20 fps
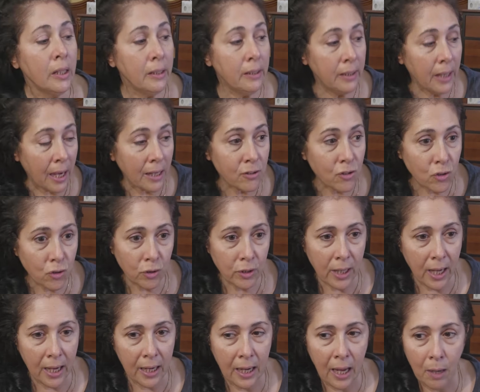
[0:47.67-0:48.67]

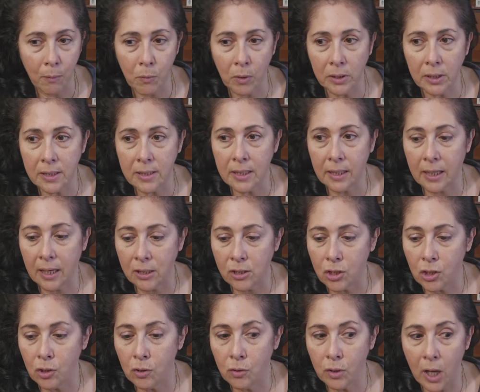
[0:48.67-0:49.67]
yesterday I wanted to get
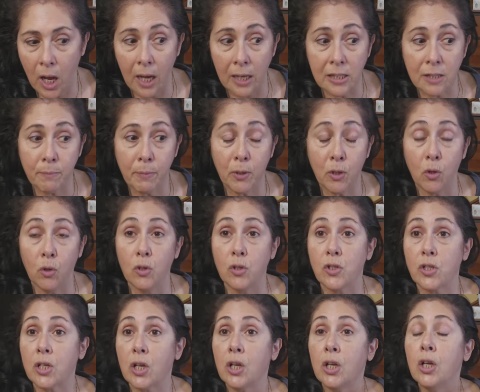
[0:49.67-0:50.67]
to you guys
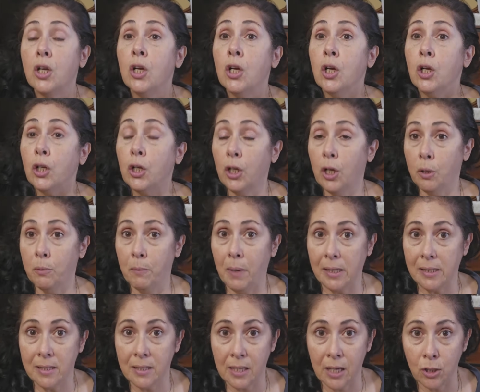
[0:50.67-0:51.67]
because
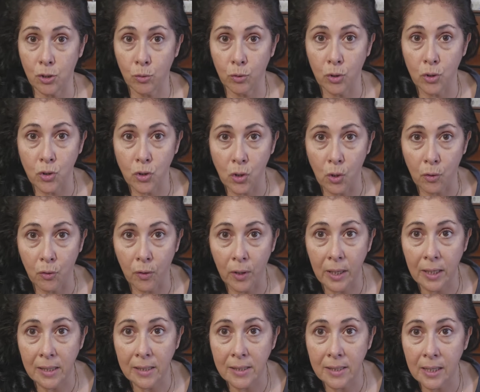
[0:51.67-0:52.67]
my schedule is so
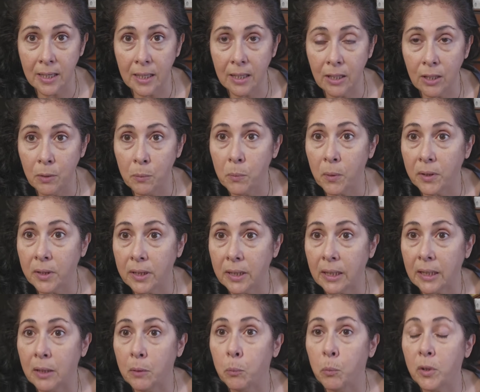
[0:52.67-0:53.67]
crazy with
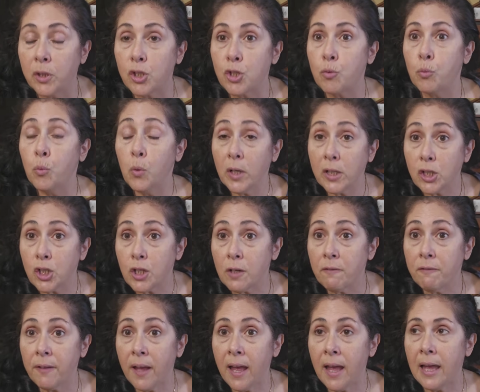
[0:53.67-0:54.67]
the which
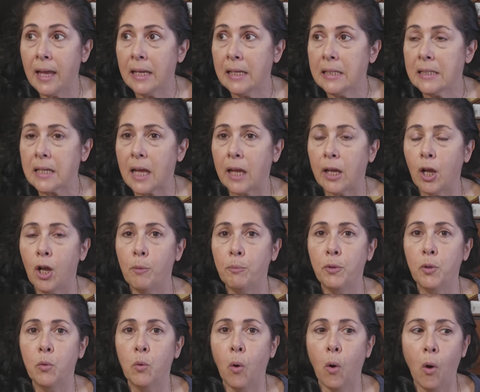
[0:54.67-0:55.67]
event. I
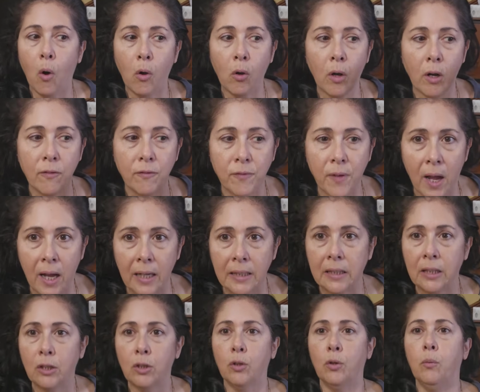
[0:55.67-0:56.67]
hope you all are
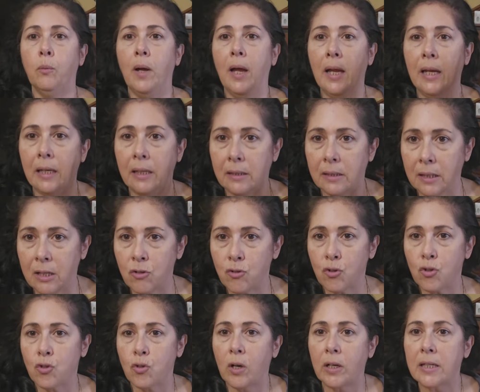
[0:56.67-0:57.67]
finding your way and things
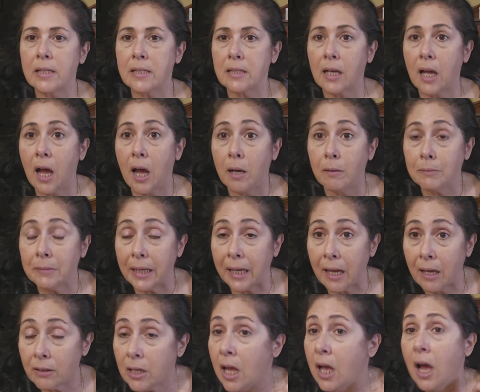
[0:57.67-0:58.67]
are starting to calm
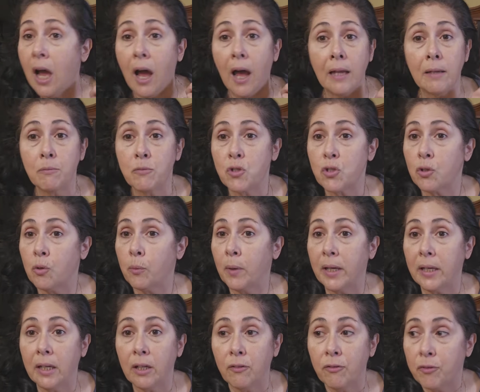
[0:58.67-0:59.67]
down. I am still
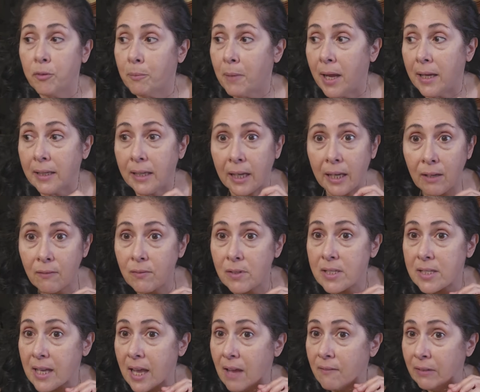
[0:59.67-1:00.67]
waiting for my
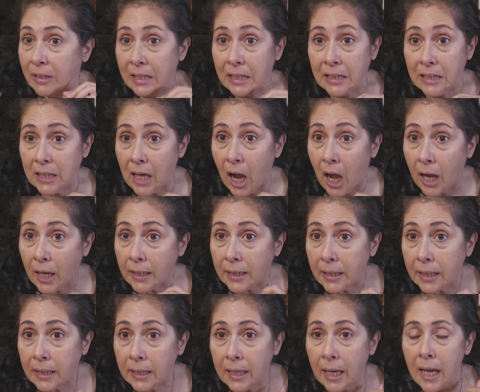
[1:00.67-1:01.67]
canvas. I haven't gotten
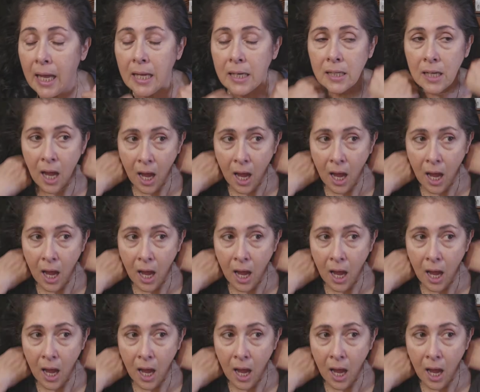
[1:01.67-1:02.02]
it yet.